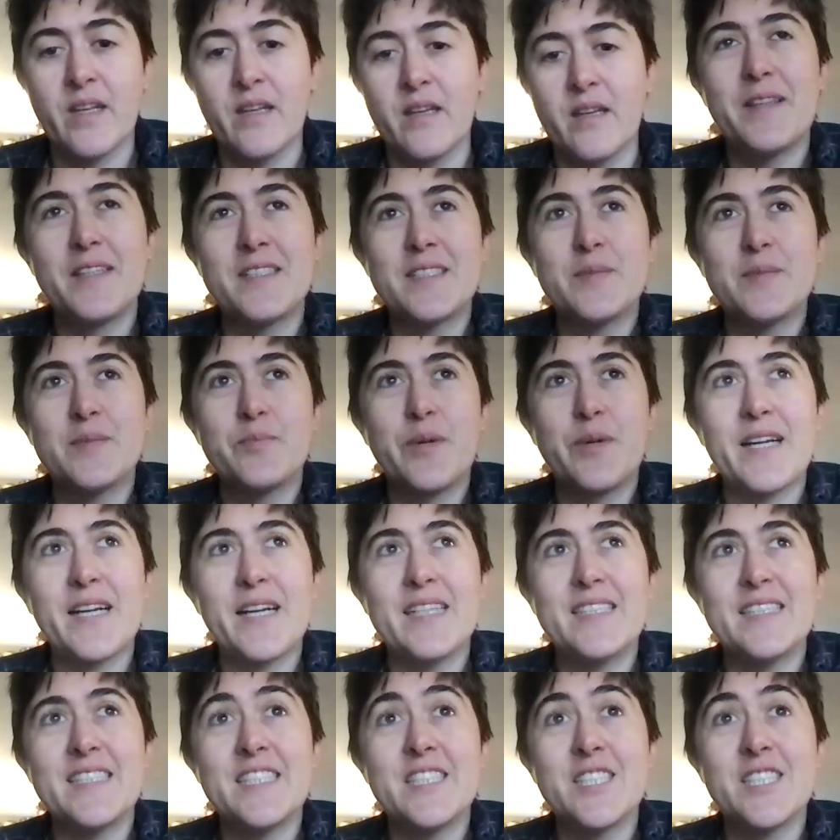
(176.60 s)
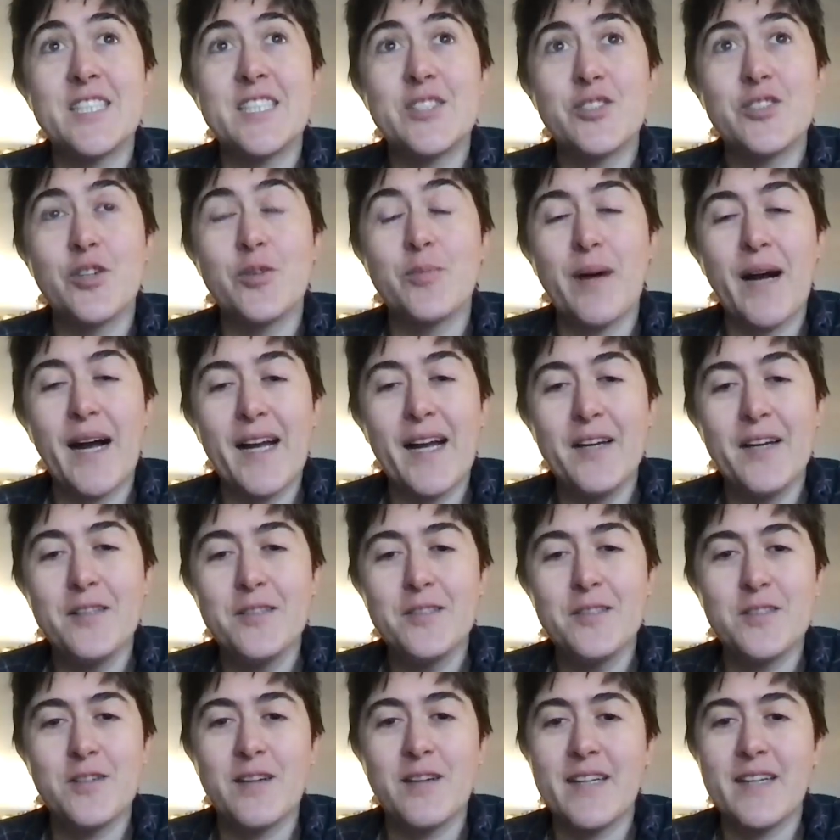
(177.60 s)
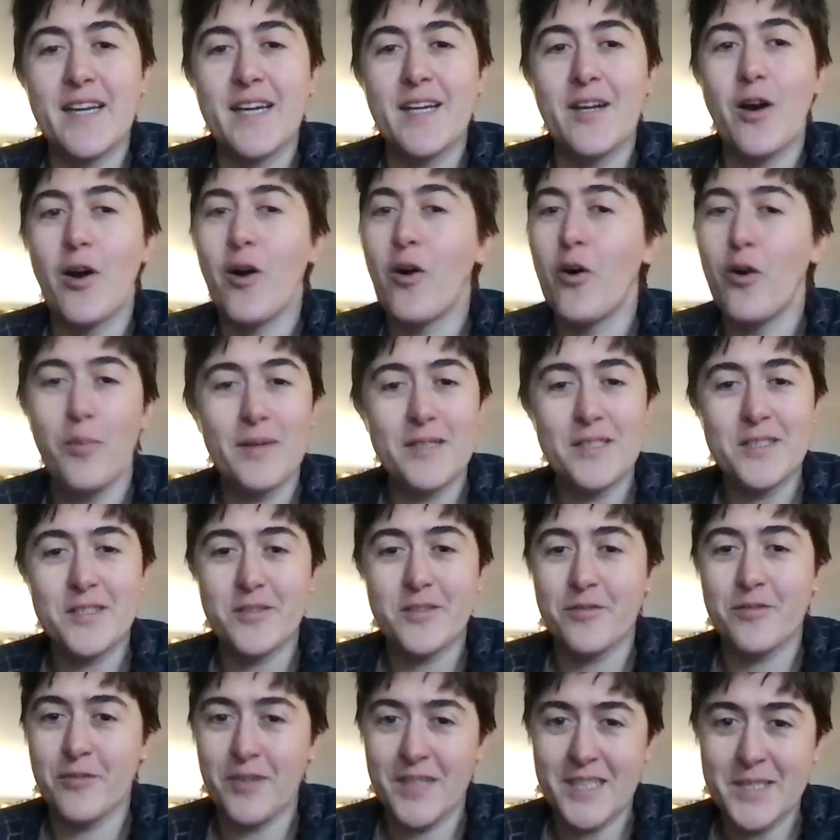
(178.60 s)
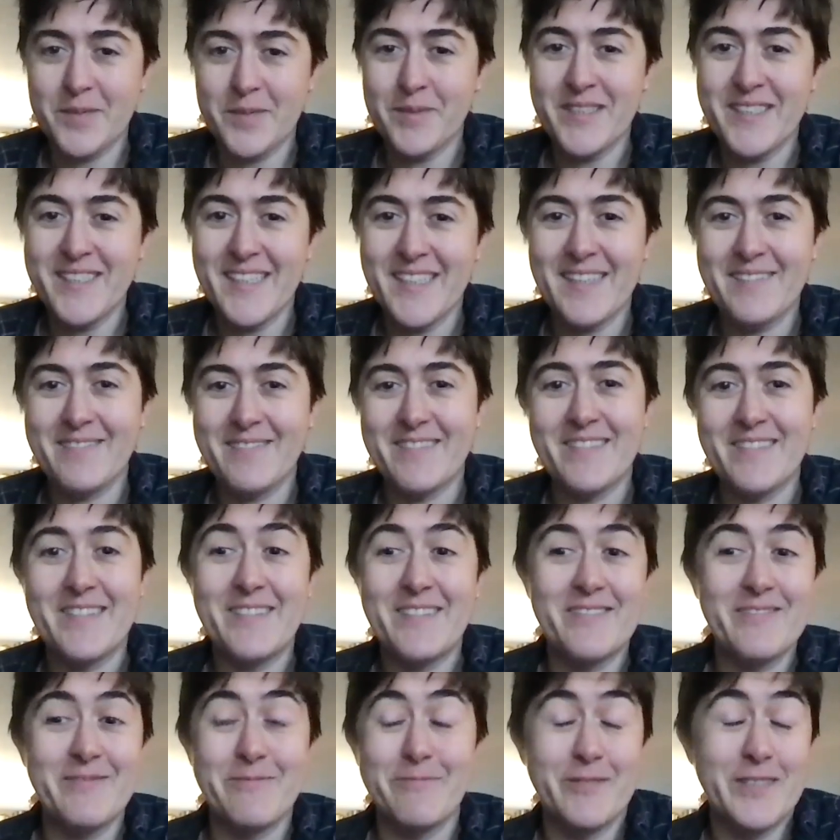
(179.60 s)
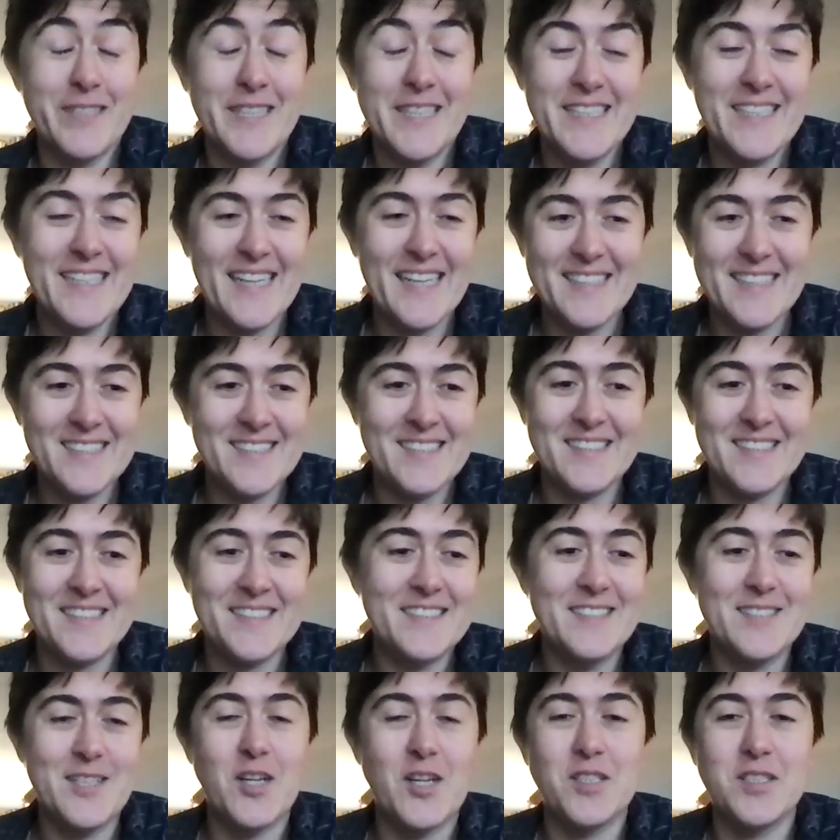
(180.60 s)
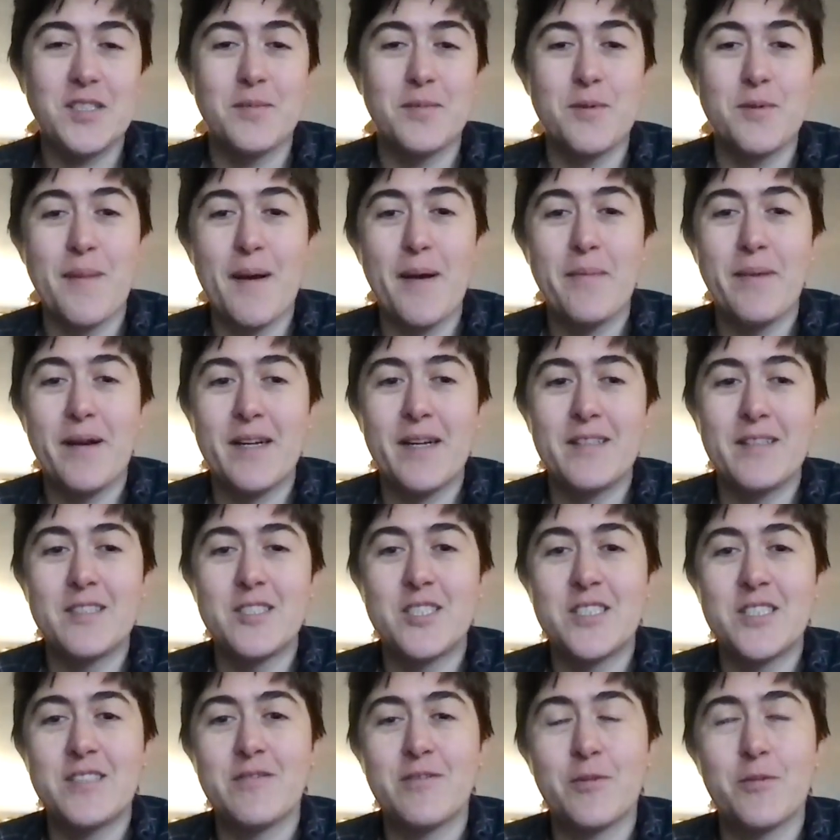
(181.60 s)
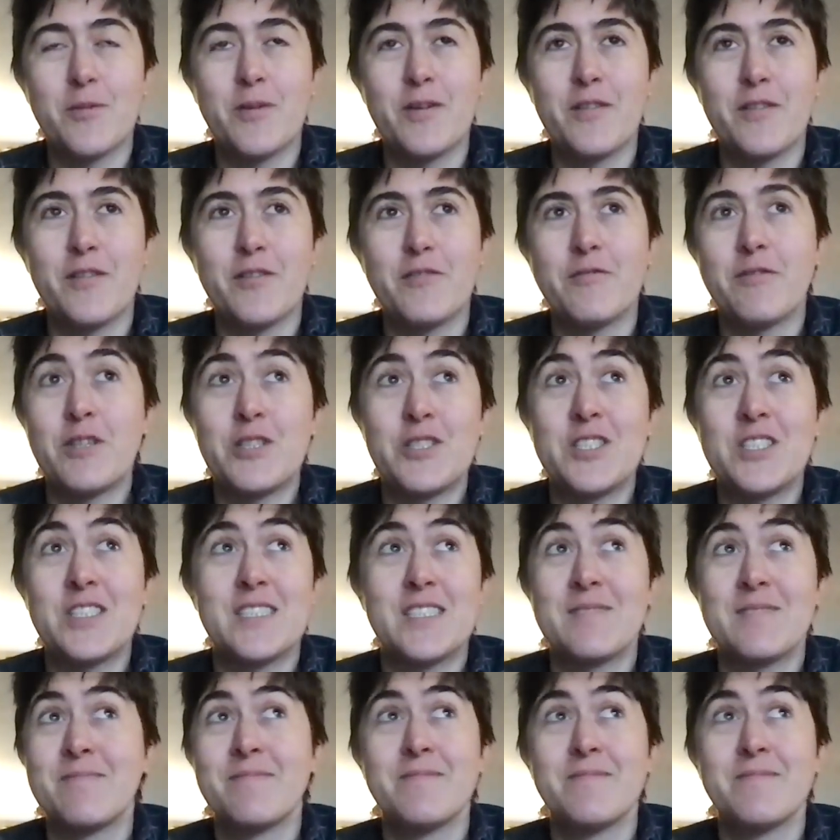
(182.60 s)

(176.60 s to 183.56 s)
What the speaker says: In the spring, I teach intro bio, so I get a whole bunch of freshmen and really get to talk to them about biology for one of the first